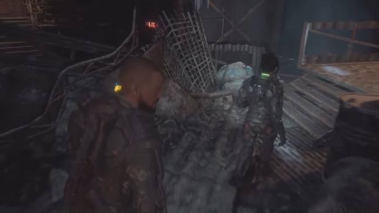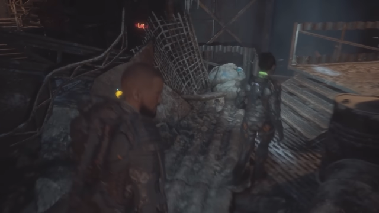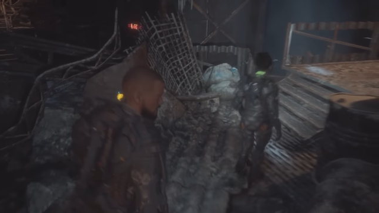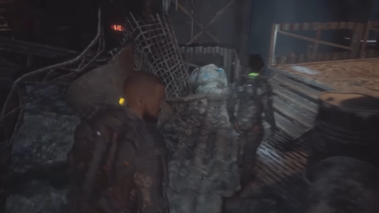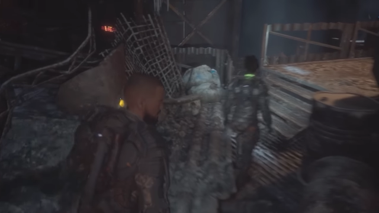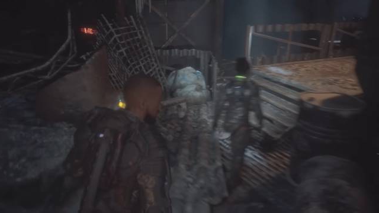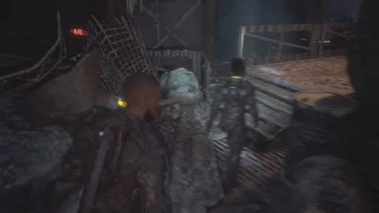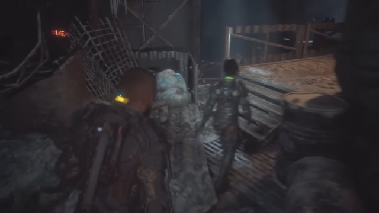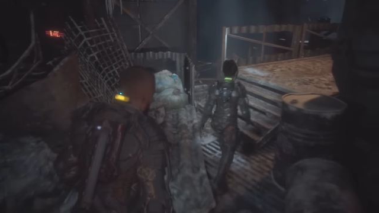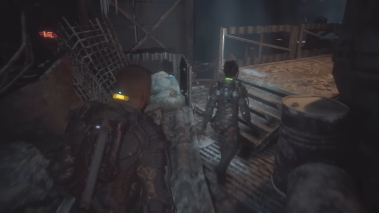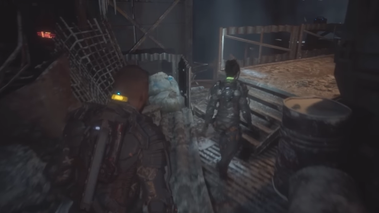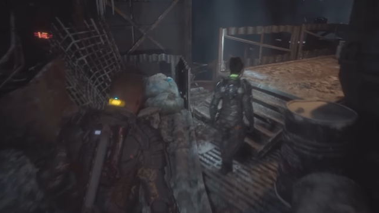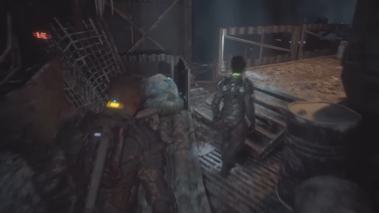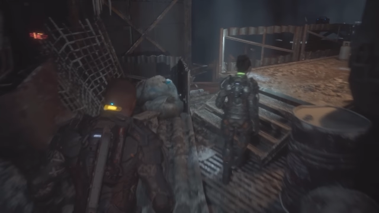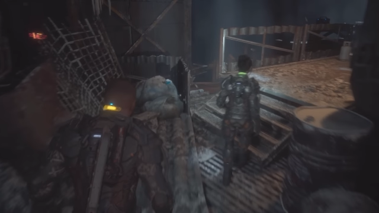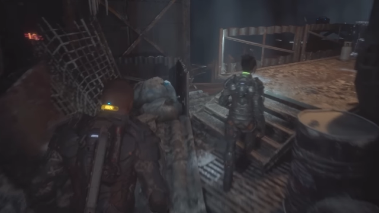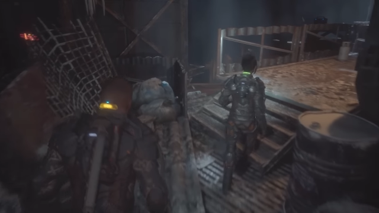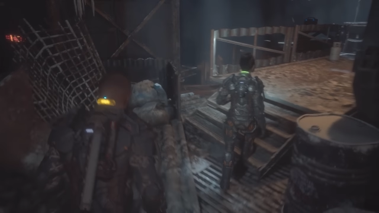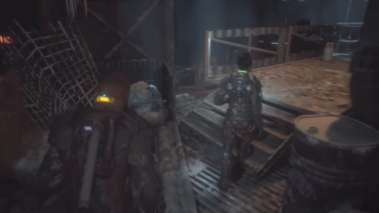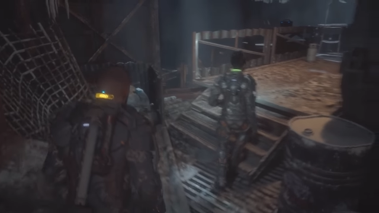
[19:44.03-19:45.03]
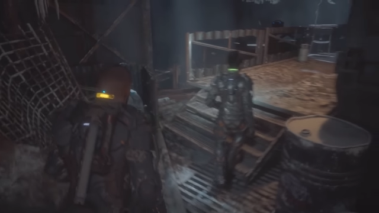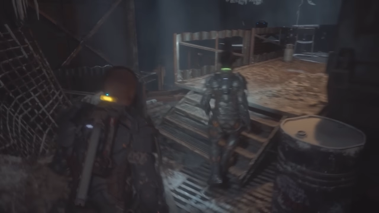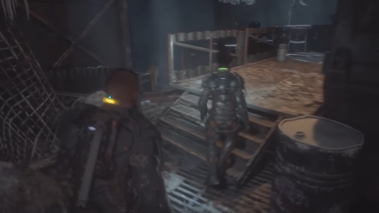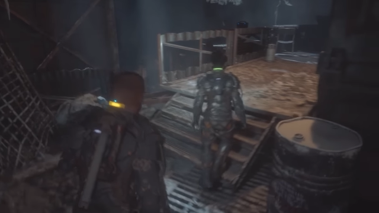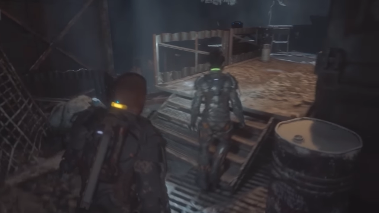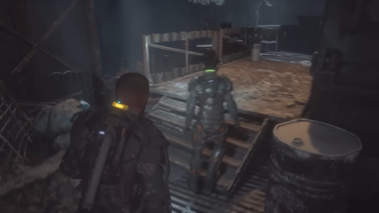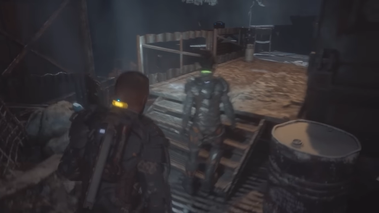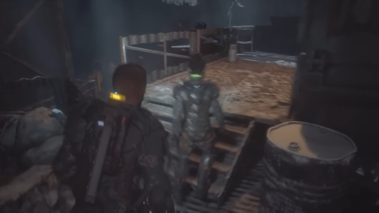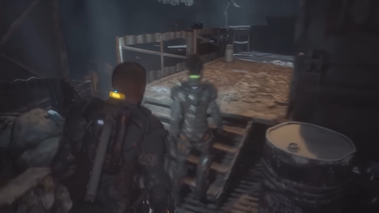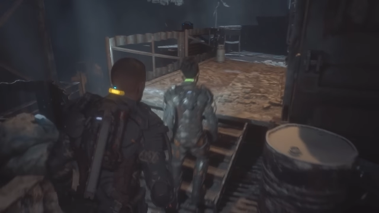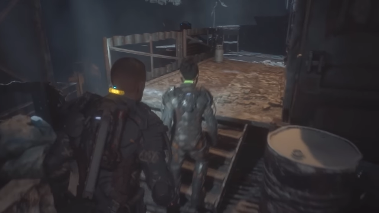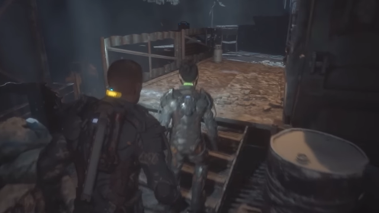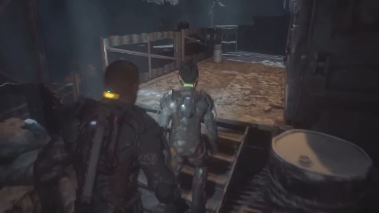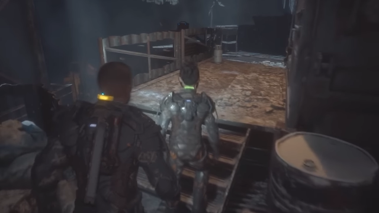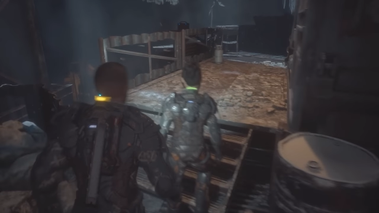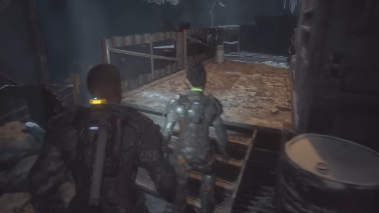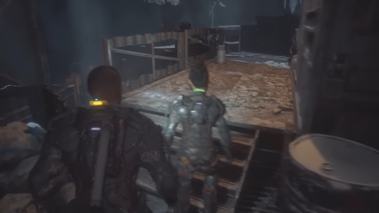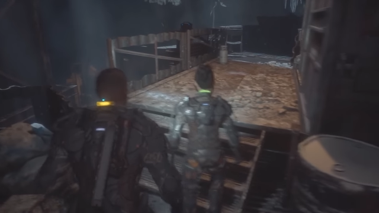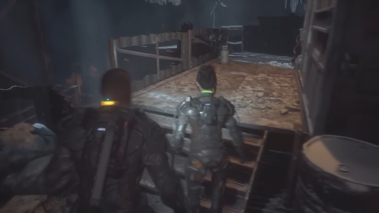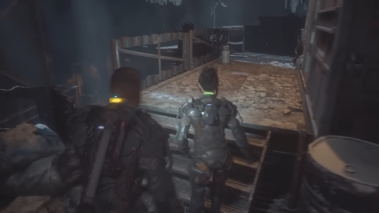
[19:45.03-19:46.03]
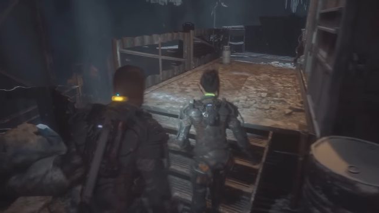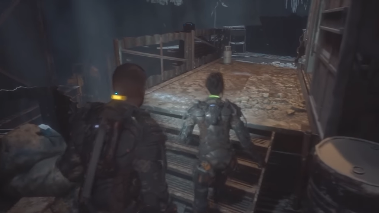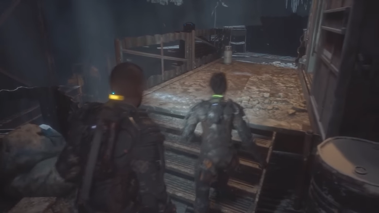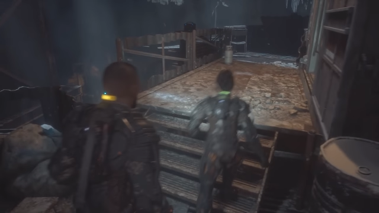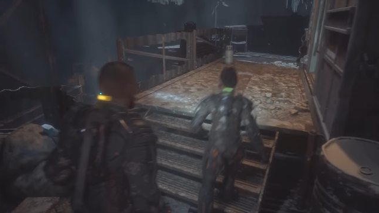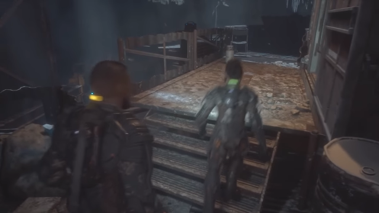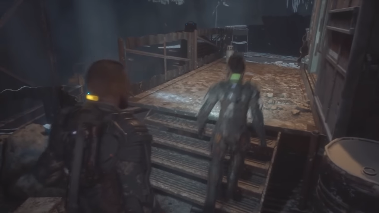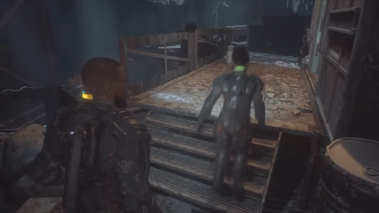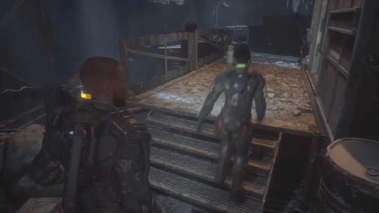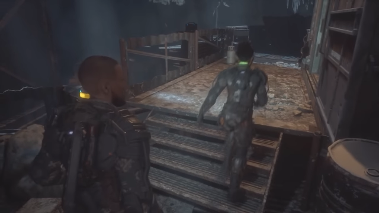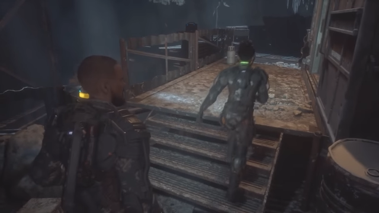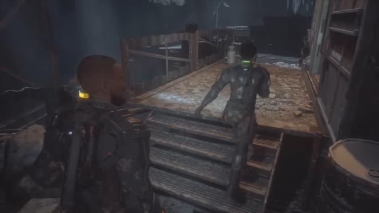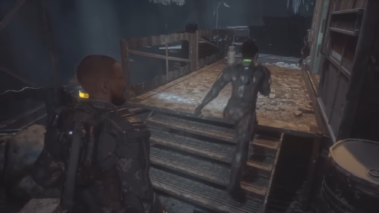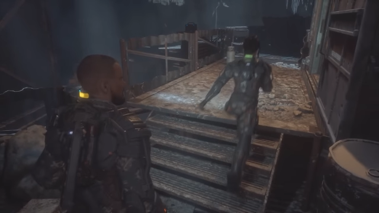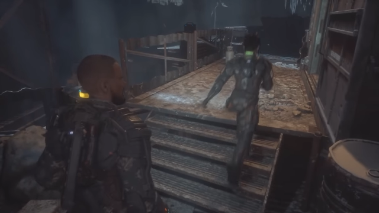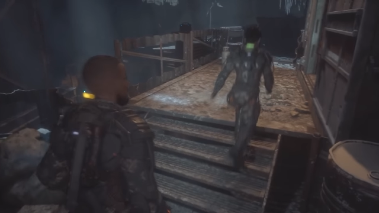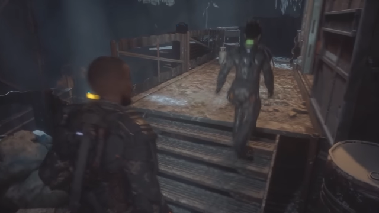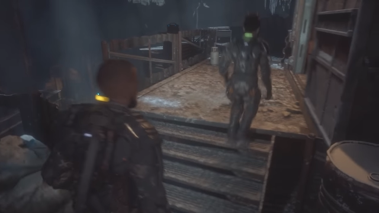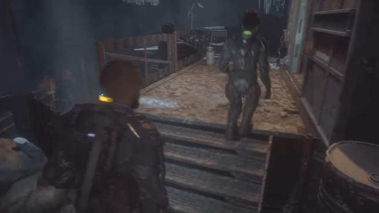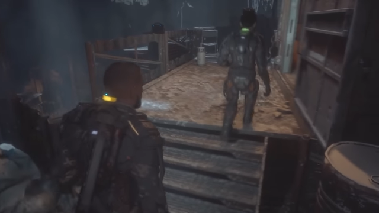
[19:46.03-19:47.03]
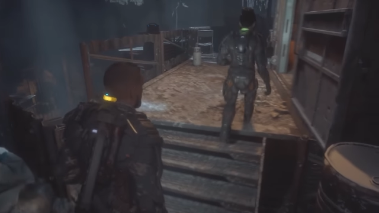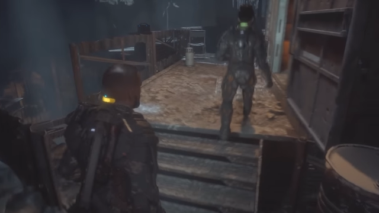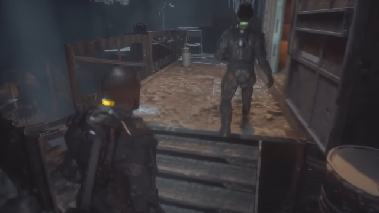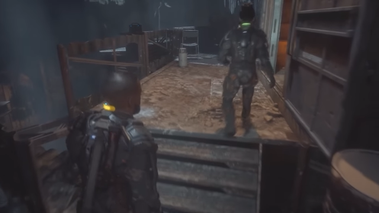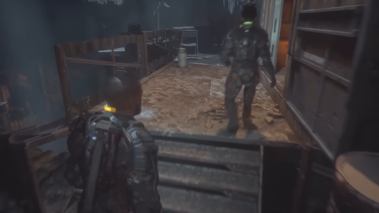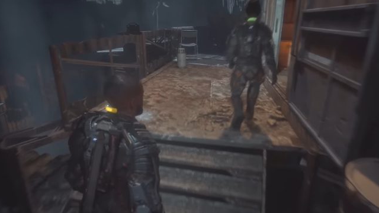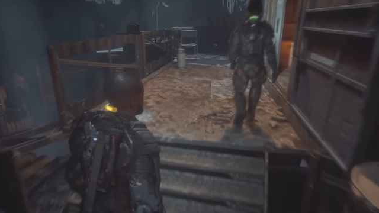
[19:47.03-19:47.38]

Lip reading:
Nobody's mouth can be seen.